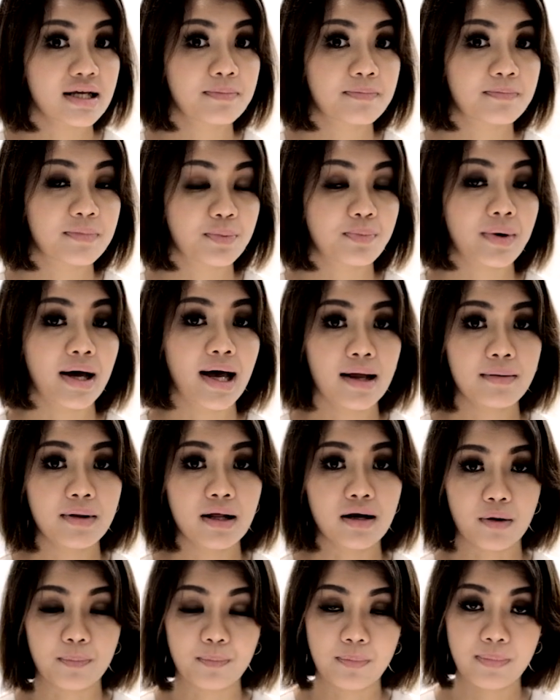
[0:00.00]
prepared a
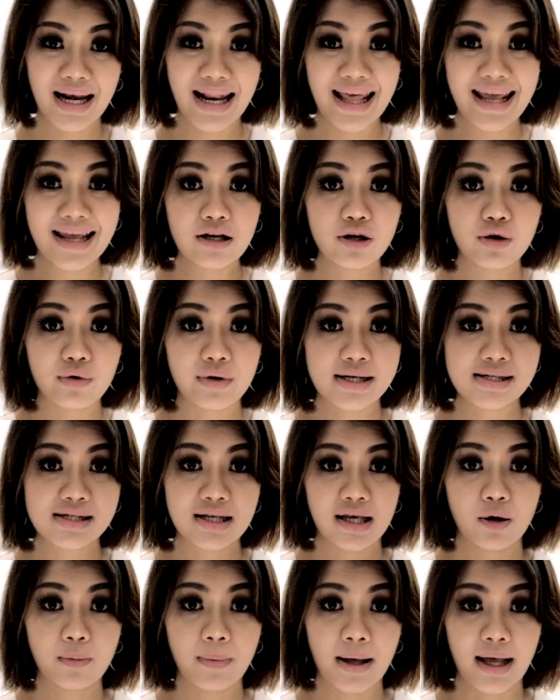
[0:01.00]
plain
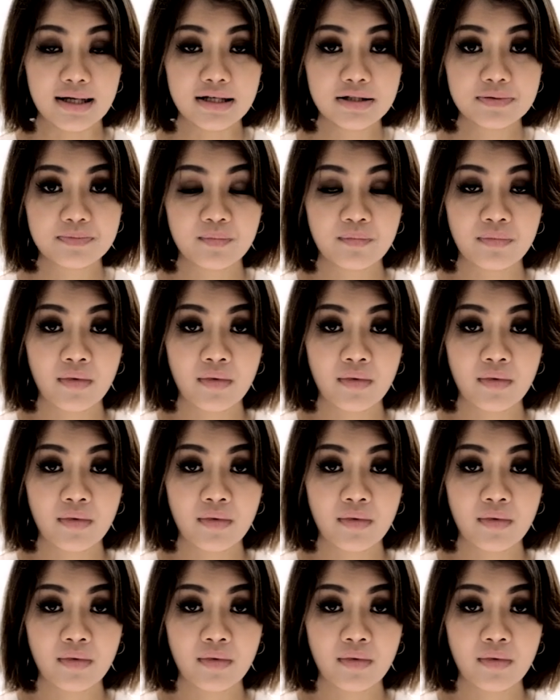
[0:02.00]
grayscale palette,